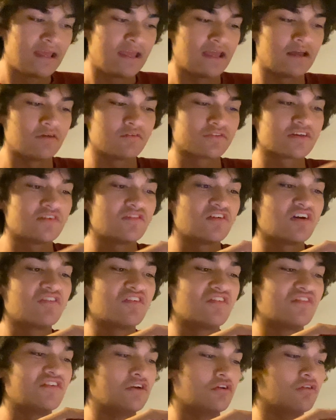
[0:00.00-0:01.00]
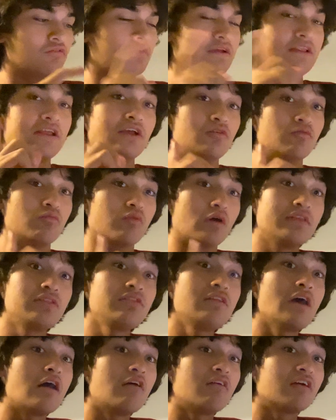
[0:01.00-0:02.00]
Now let's give an overview. We did
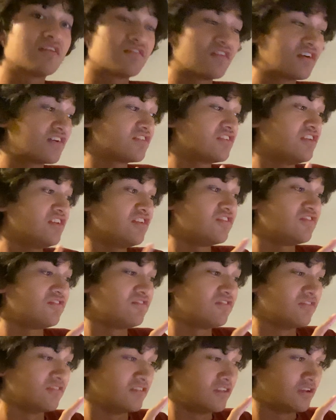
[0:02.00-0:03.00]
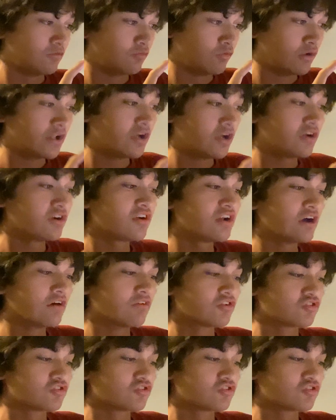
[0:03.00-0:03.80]
$1 versus $100